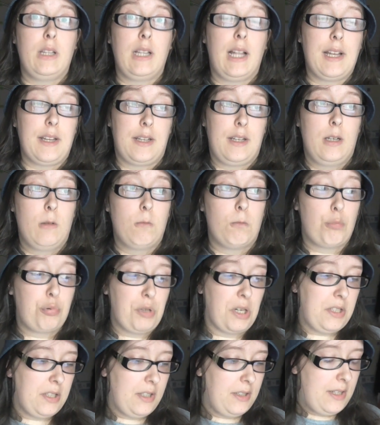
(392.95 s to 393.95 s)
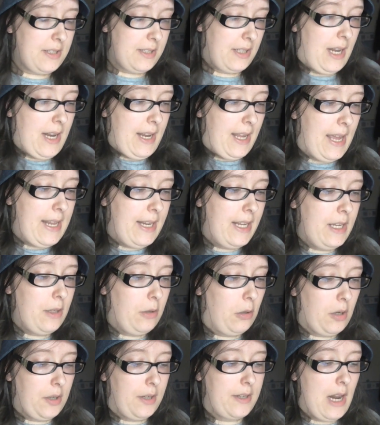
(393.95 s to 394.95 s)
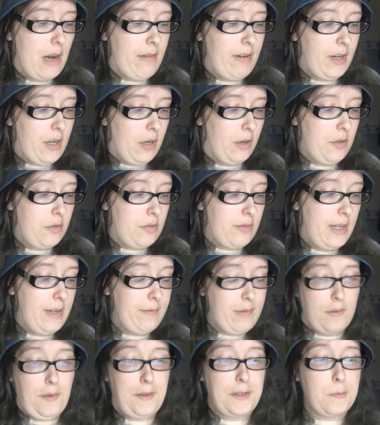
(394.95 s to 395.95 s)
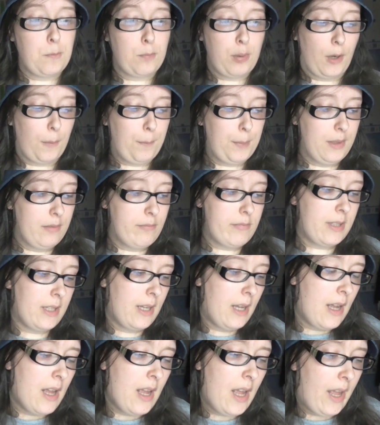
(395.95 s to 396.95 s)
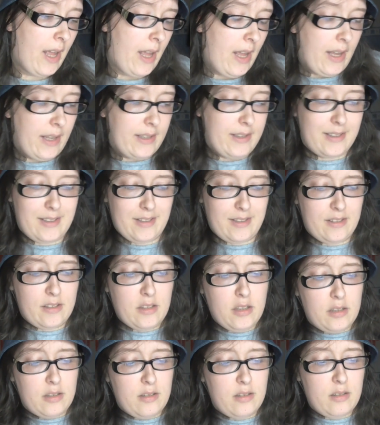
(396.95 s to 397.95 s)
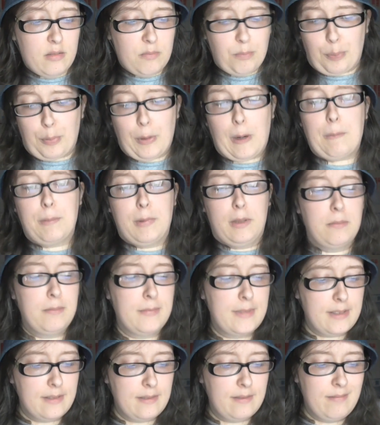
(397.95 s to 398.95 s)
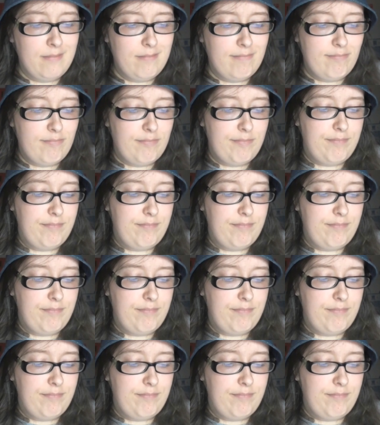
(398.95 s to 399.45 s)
Like, Britain is like any ordinary country with its problems and problems and